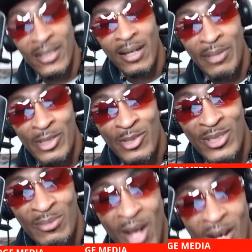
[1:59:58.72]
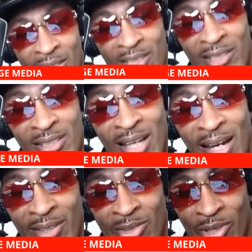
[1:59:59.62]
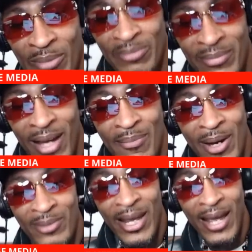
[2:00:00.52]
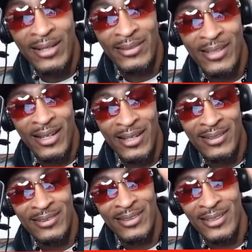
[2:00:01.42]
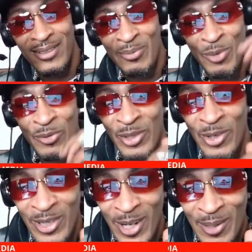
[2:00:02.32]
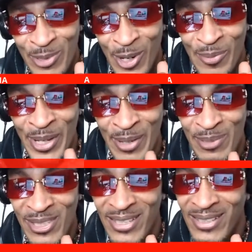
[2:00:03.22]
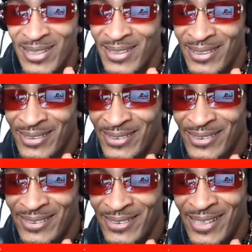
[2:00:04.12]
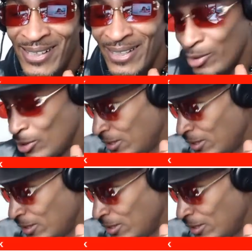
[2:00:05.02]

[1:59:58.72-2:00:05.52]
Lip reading: Come get you some conscious designer drip. How about that? Yeah, nigga. Moving on up, Sherman Hemsley. Yeah, you